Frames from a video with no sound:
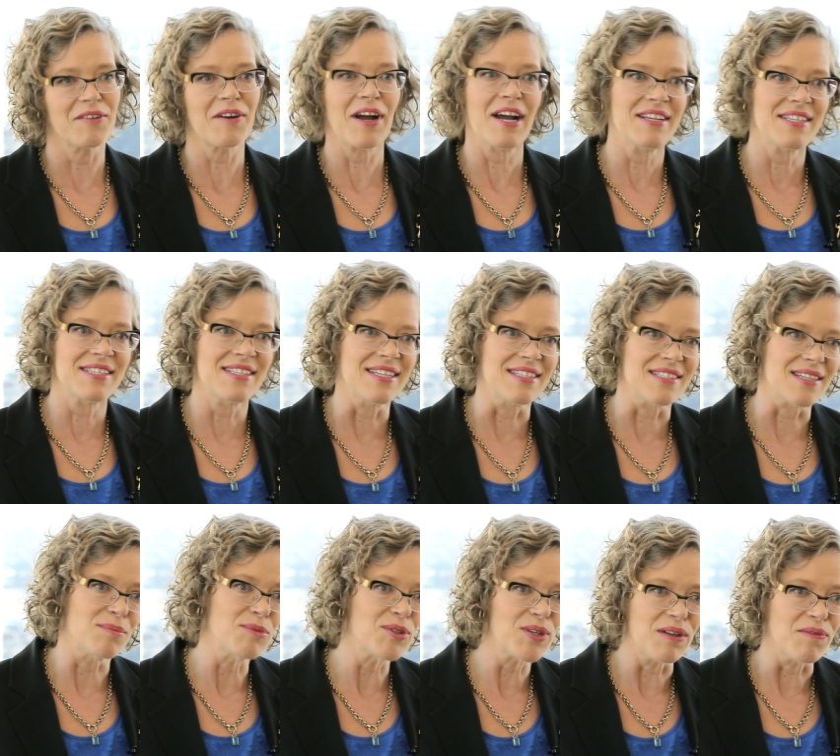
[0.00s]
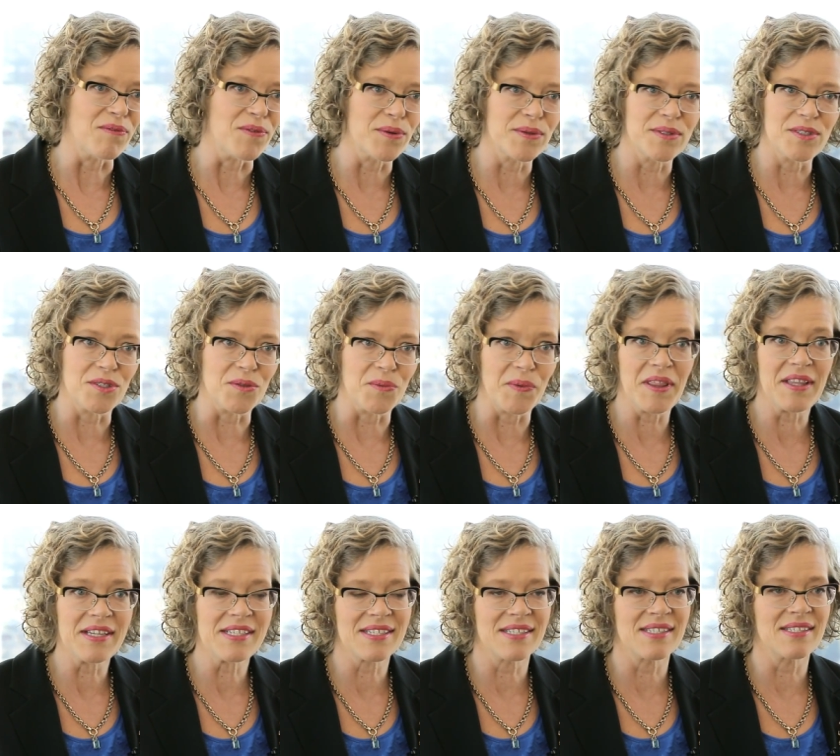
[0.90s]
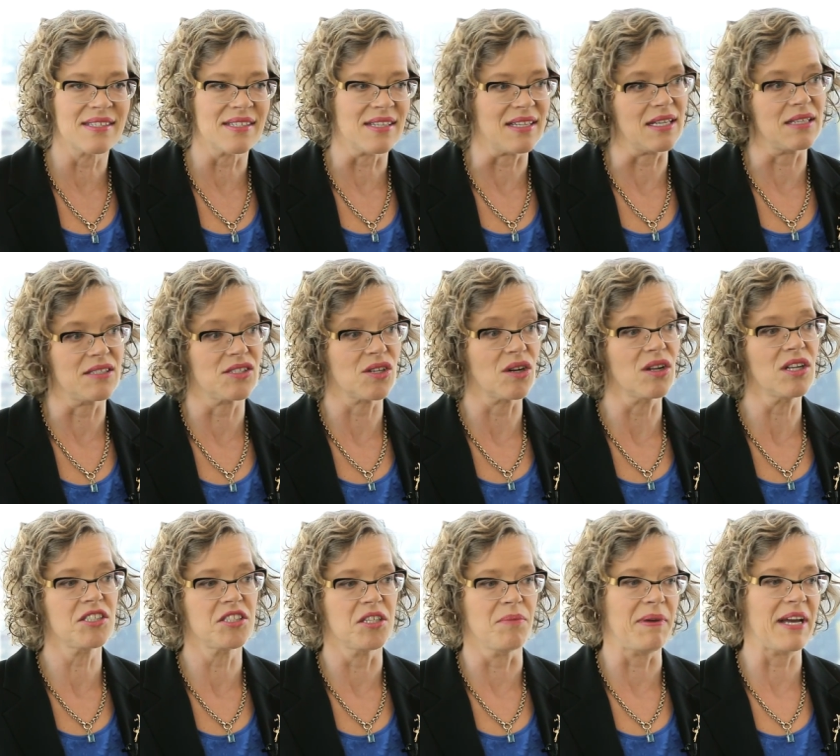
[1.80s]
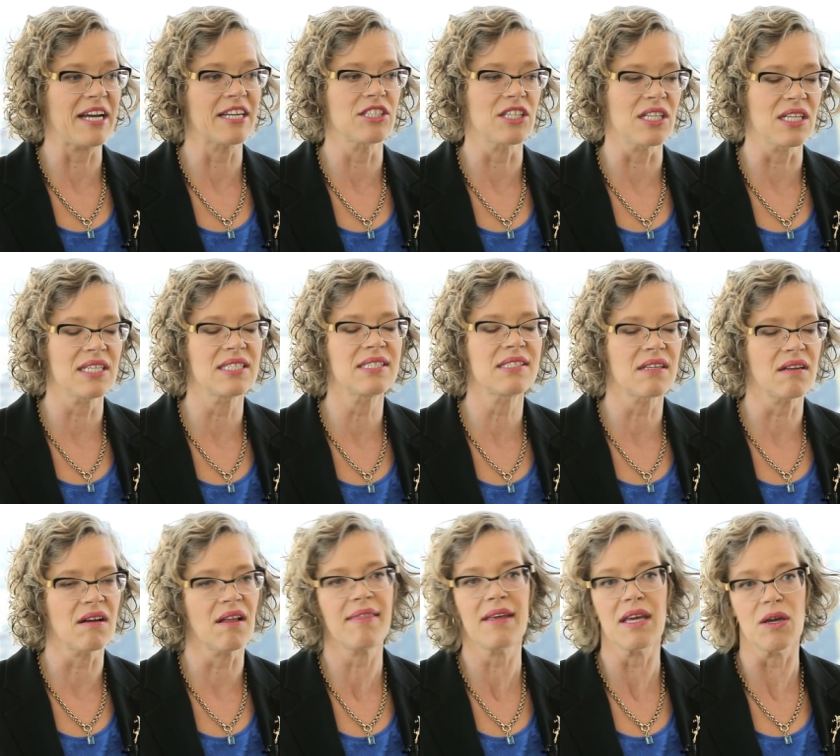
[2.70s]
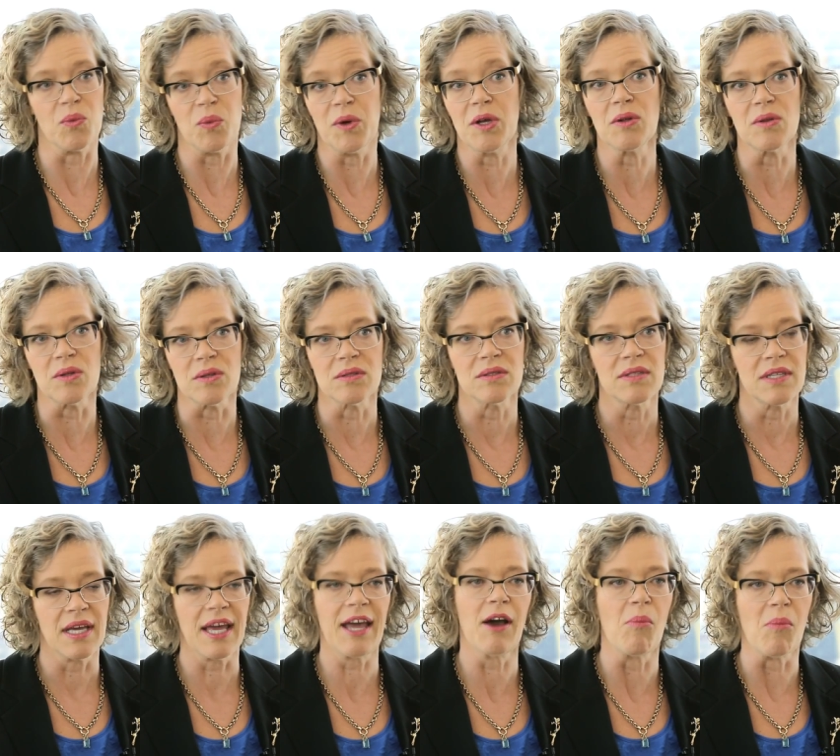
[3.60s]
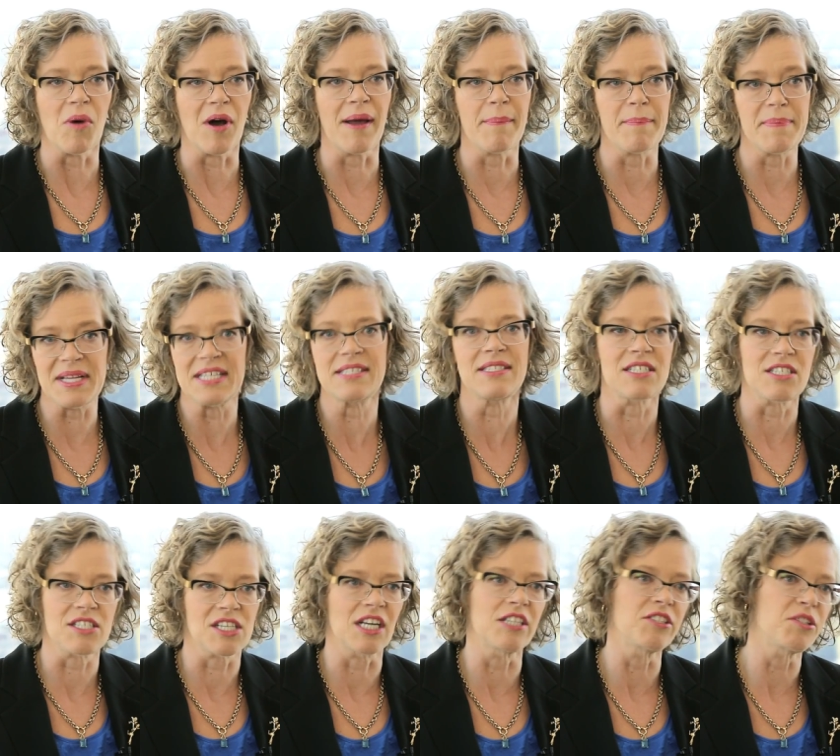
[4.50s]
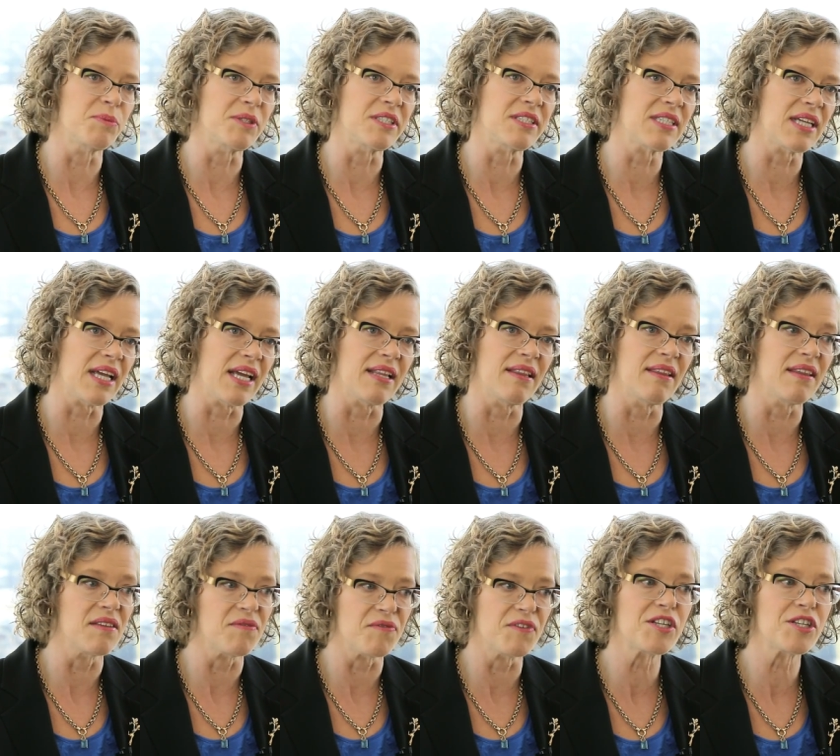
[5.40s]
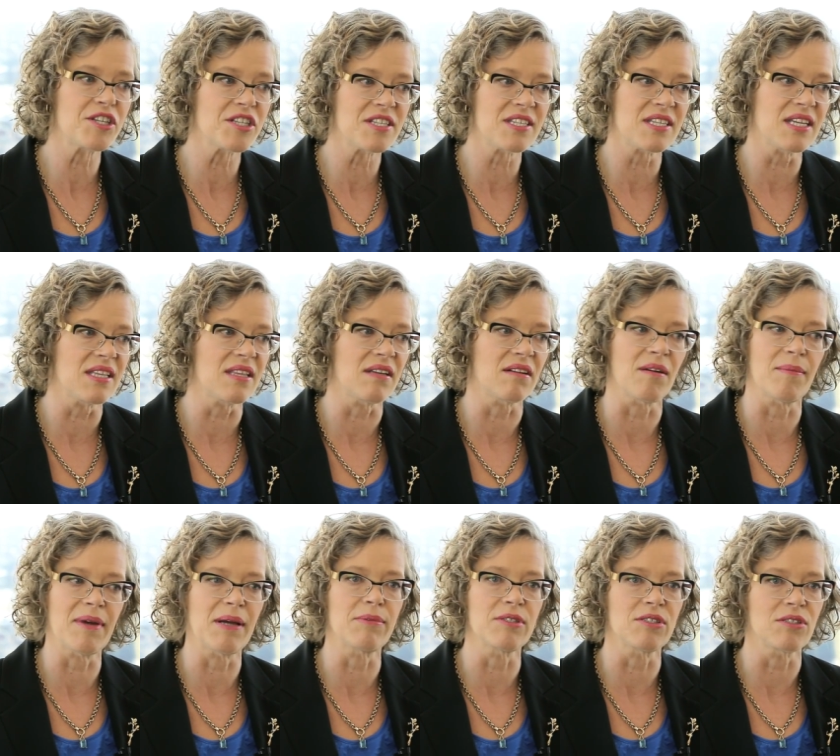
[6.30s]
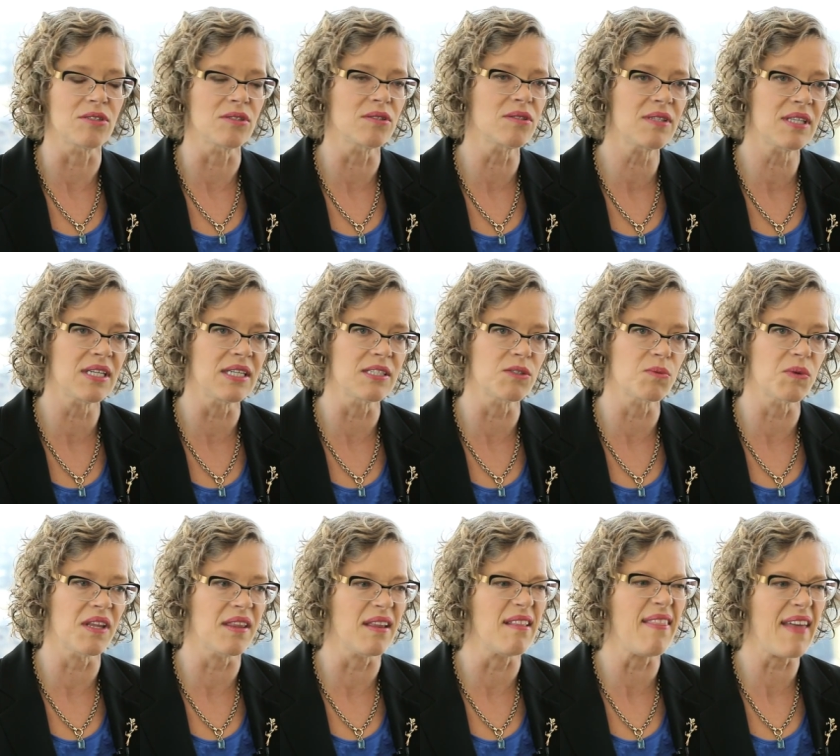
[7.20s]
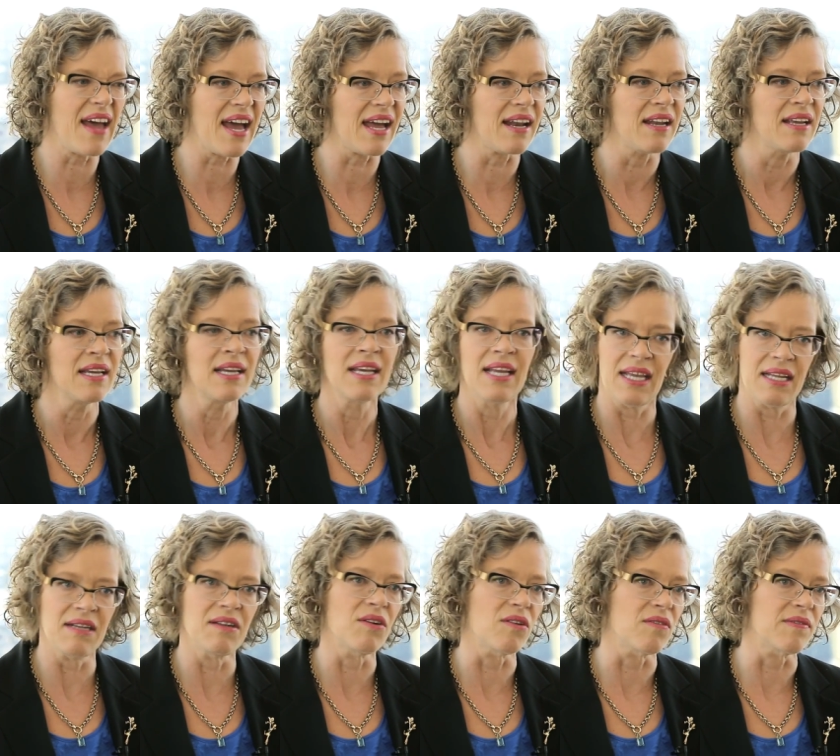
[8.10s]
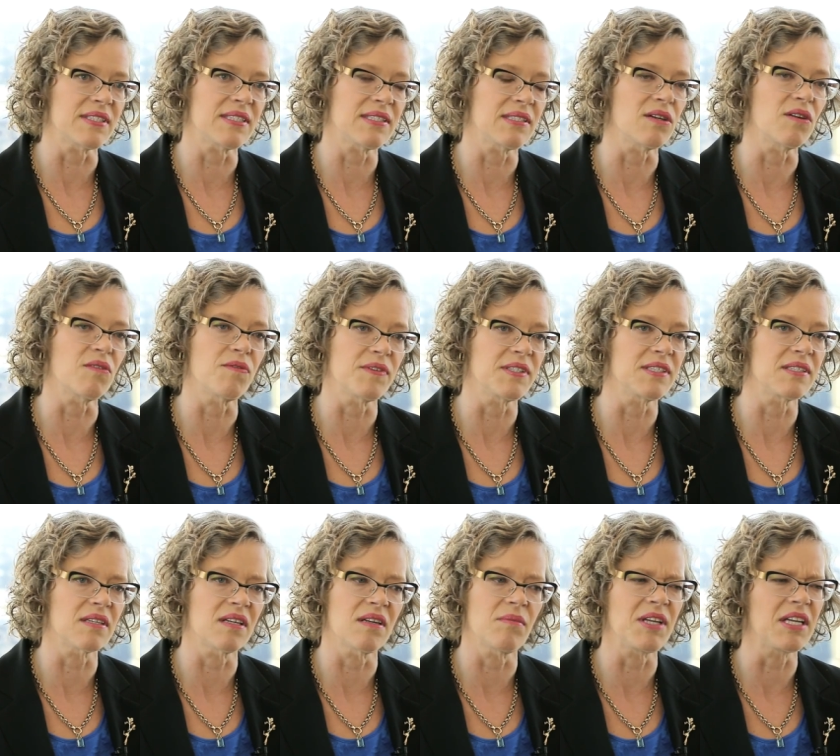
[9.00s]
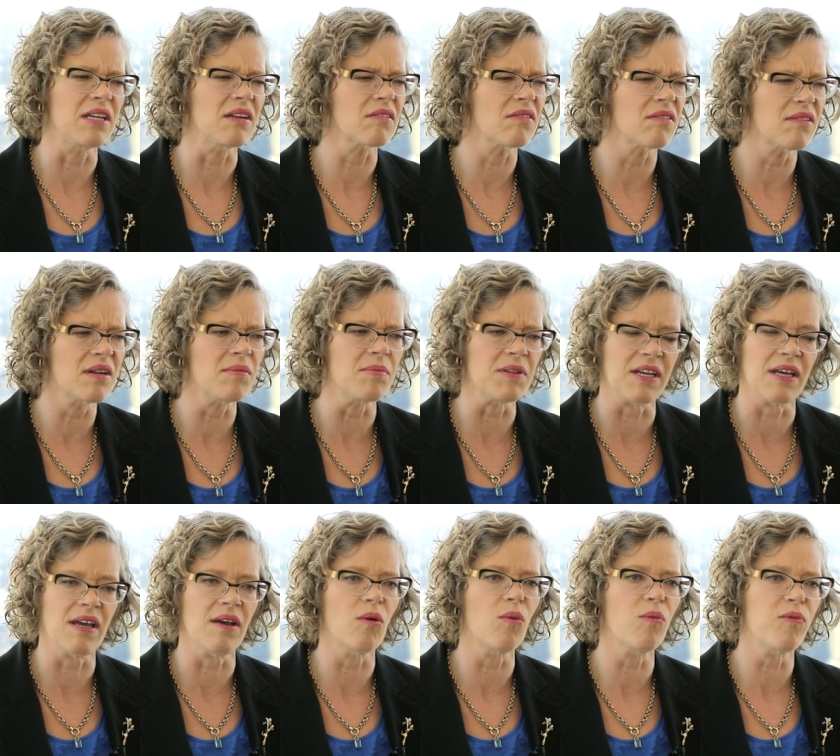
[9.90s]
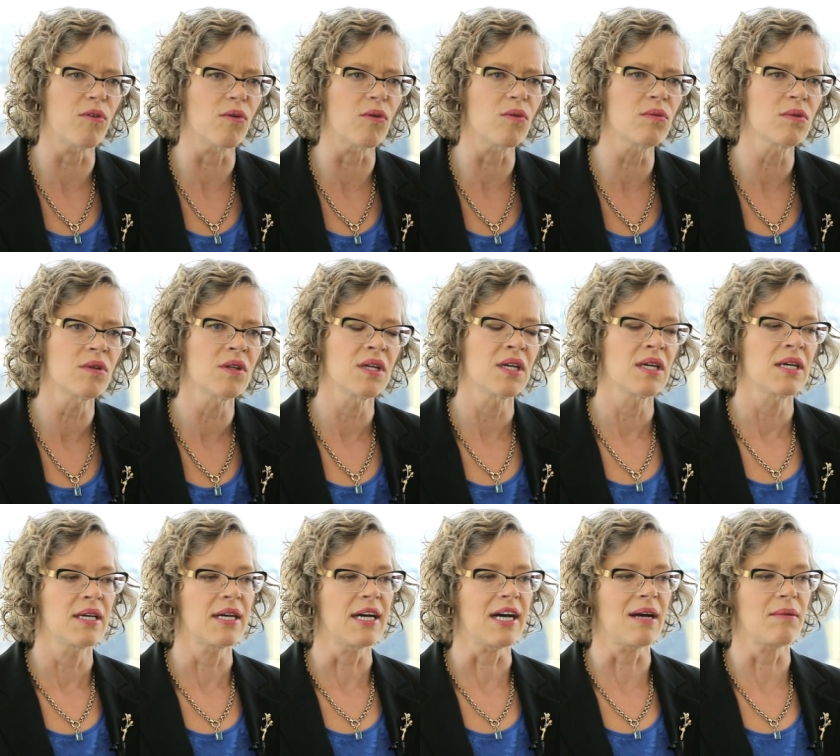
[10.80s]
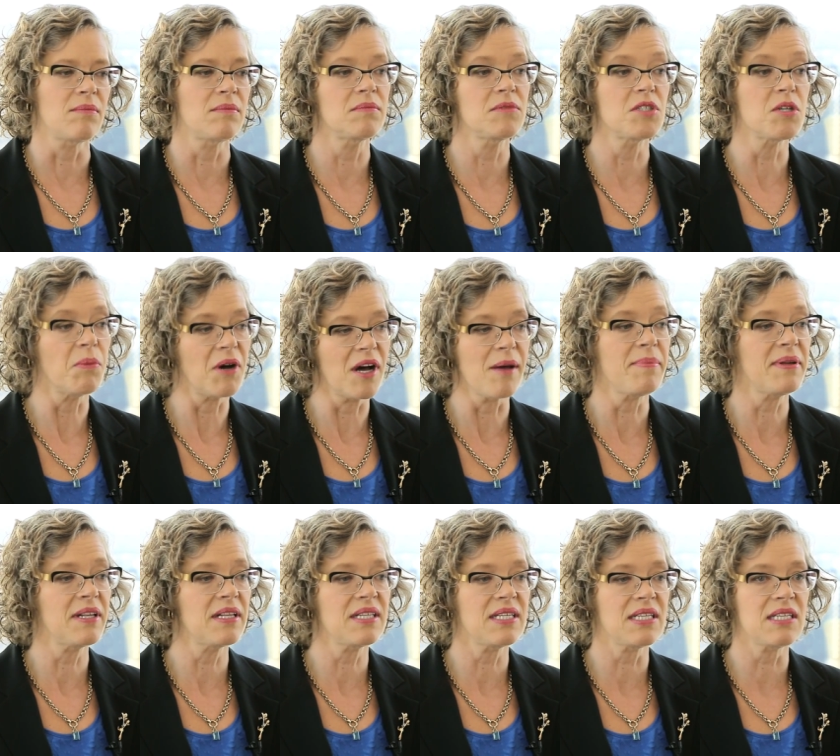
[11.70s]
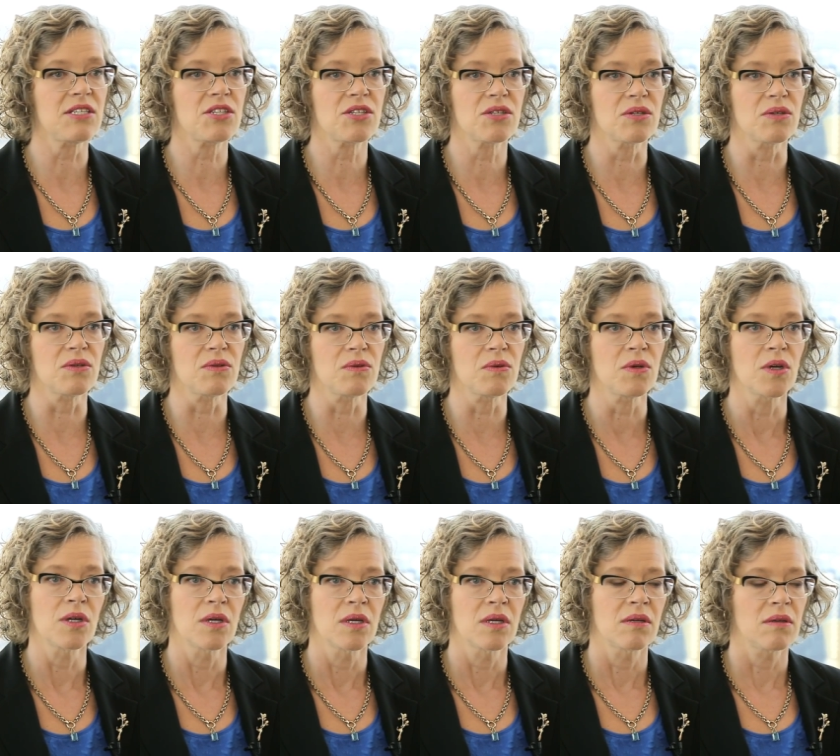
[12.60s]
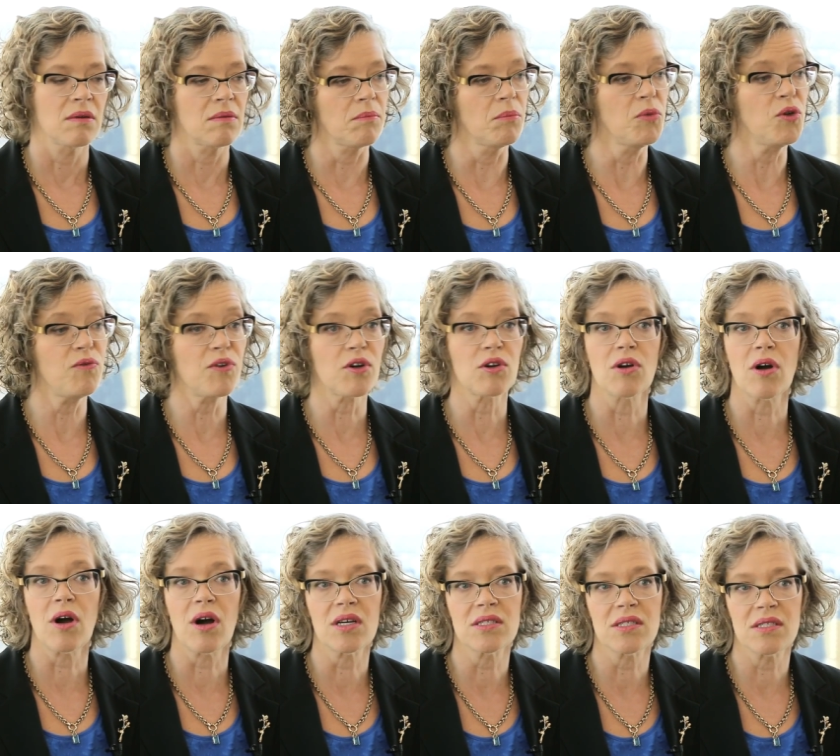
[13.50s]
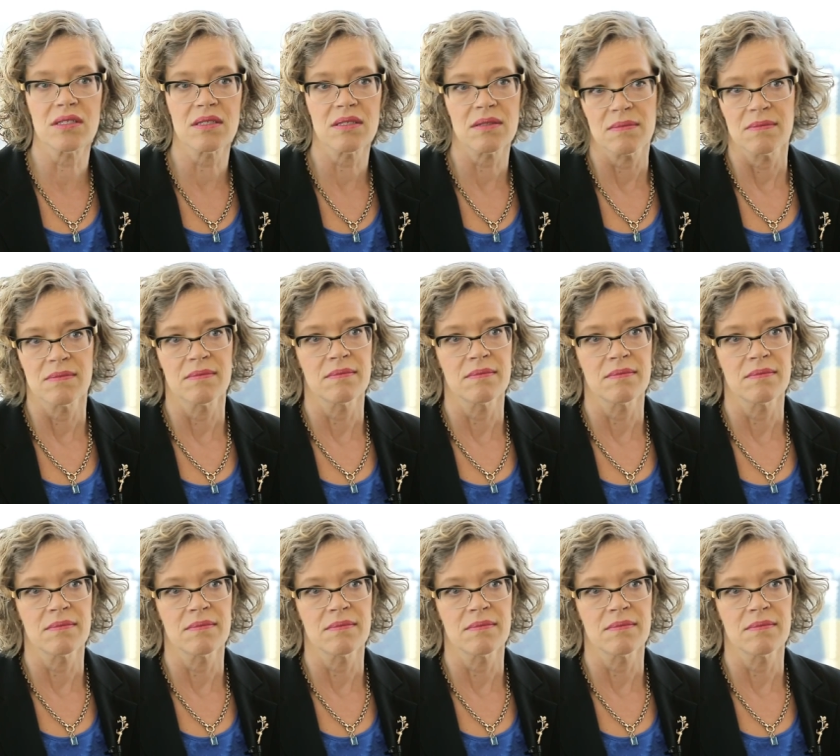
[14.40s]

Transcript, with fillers: the greatest things I'm looking forward to with this uh, scholarship actually is that I think it will help my business judgment and the efficiency that I'm able to do things with and that in and of itself is going to be incredibly helpful um, to my ability to move across